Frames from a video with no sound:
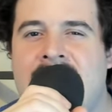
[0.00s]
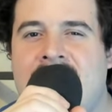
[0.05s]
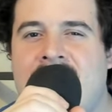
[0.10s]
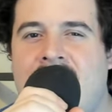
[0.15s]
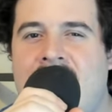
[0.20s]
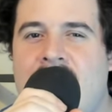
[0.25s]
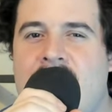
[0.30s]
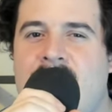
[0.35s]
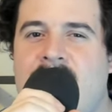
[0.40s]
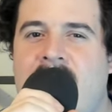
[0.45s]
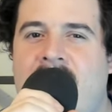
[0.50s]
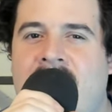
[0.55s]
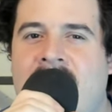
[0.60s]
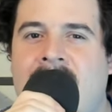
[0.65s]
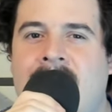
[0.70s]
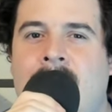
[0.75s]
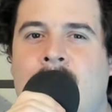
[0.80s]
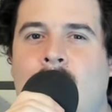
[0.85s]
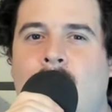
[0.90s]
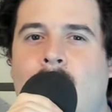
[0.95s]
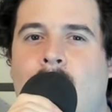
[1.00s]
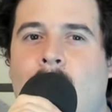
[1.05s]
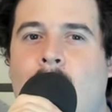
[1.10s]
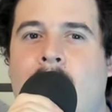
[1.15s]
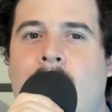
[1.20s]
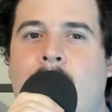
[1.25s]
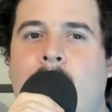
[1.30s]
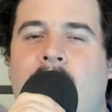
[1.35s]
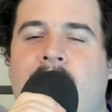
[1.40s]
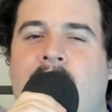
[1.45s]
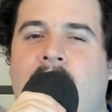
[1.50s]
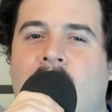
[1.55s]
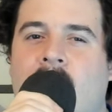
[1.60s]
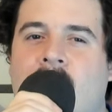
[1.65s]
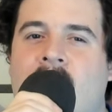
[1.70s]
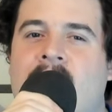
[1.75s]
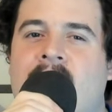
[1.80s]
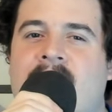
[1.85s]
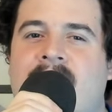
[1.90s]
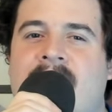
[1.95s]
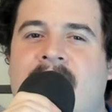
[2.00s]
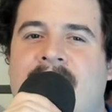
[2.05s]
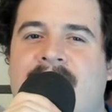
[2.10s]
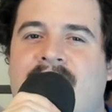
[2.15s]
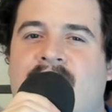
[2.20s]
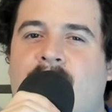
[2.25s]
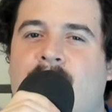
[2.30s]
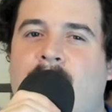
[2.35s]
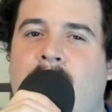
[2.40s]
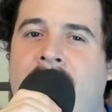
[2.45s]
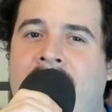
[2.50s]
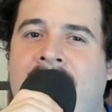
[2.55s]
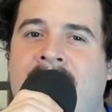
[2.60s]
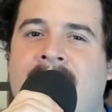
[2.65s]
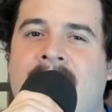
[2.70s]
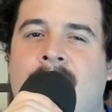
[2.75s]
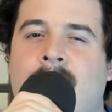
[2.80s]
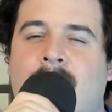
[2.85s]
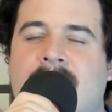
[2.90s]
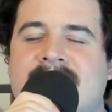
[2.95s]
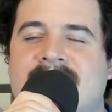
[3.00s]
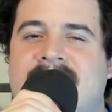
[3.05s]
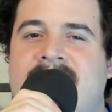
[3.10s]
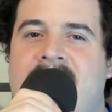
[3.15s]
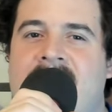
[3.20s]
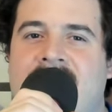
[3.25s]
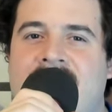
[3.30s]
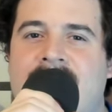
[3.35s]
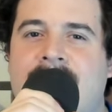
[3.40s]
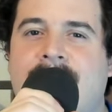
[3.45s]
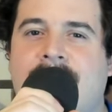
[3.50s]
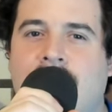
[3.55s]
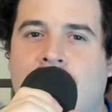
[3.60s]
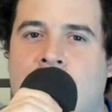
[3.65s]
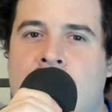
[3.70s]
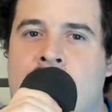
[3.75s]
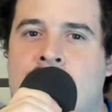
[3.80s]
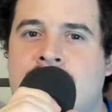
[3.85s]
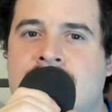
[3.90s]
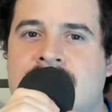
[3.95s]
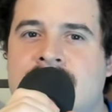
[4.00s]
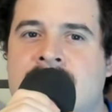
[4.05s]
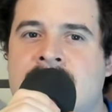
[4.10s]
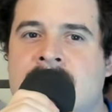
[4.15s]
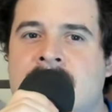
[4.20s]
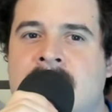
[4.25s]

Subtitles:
And then when we heard that the rain was getting close,